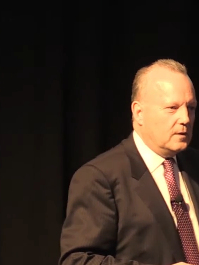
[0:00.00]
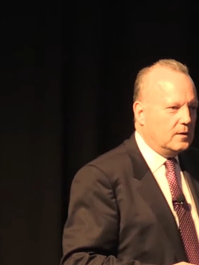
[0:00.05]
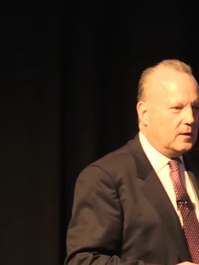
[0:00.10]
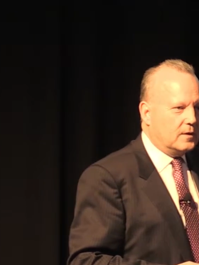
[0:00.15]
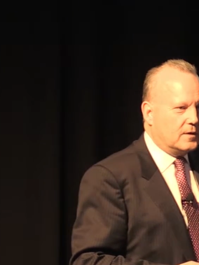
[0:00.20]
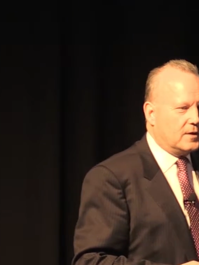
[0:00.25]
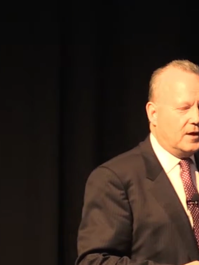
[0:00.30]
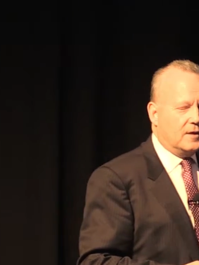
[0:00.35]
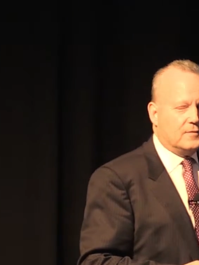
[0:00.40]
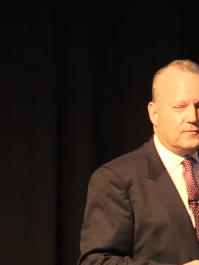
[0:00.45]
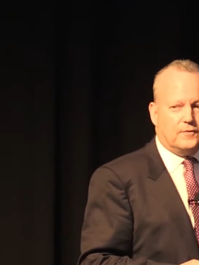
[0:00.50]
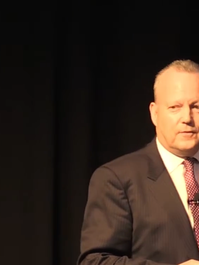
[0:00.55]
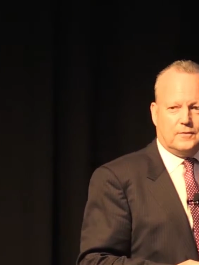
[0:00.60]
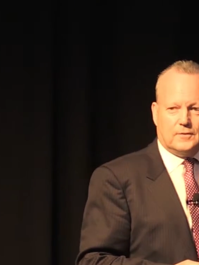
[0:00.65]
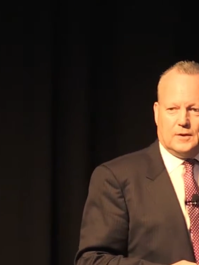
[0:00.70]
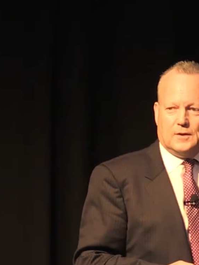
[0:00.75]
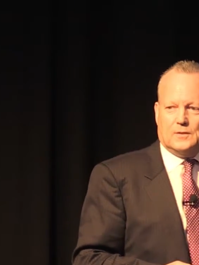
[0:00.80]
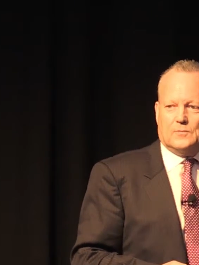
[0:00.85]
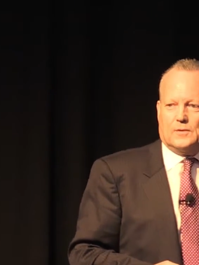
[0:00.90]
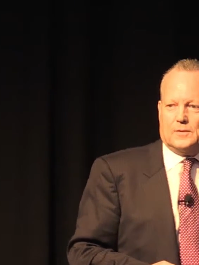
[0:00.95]
I can't find
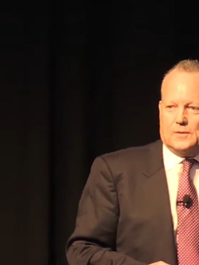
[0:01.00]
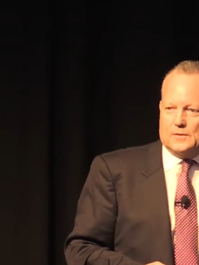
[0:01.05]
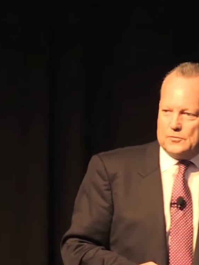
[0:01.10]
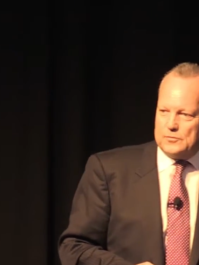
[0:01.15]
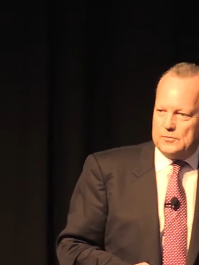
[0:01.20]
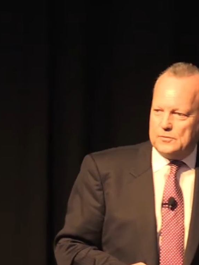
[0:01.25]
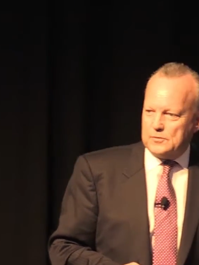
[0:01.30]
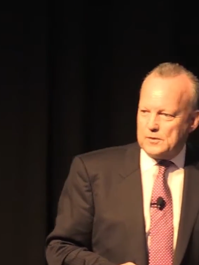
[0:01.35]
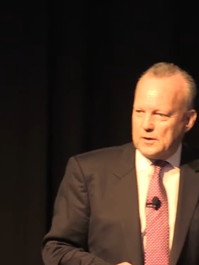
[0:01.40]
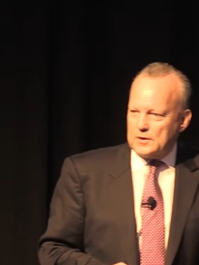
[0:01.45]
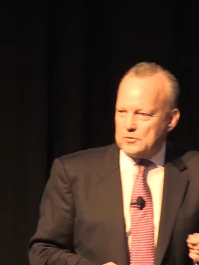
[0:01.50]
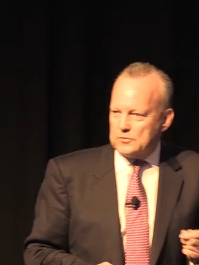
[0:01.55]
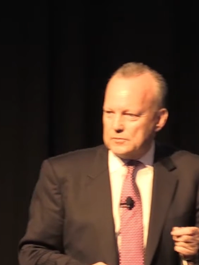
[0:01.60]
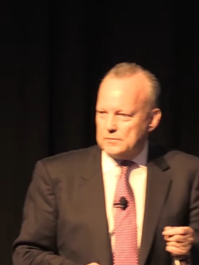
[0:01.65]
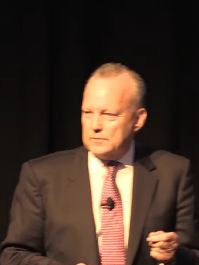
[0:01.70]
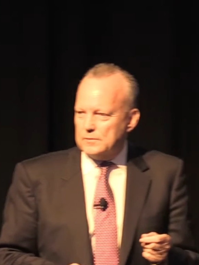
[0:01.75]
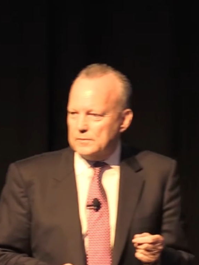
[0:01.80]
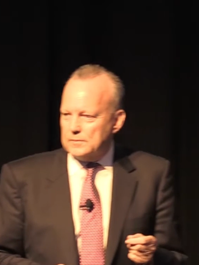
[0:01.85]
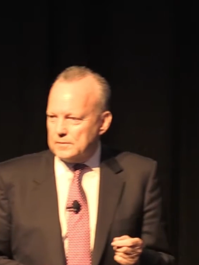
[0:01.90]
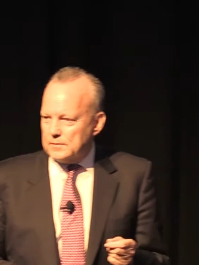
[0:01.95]
anyone else that's
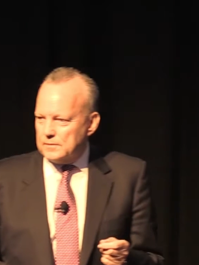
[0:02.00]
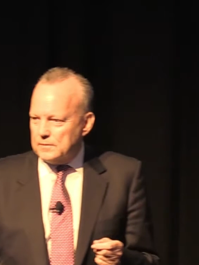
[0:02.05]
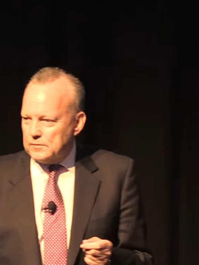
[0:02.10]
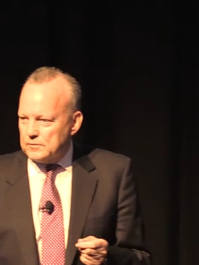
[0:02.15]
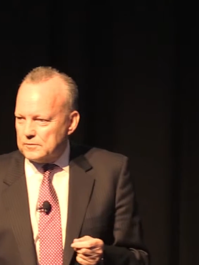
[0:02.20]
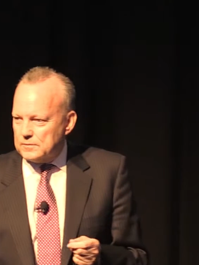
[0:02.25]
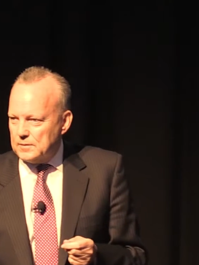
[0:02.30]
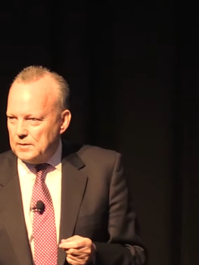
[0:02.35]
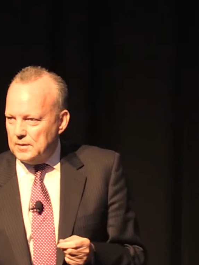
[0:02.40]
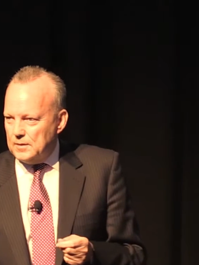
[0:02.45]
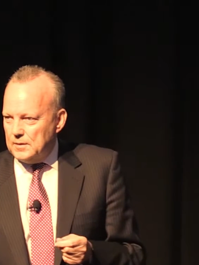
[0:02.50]
actually doing this.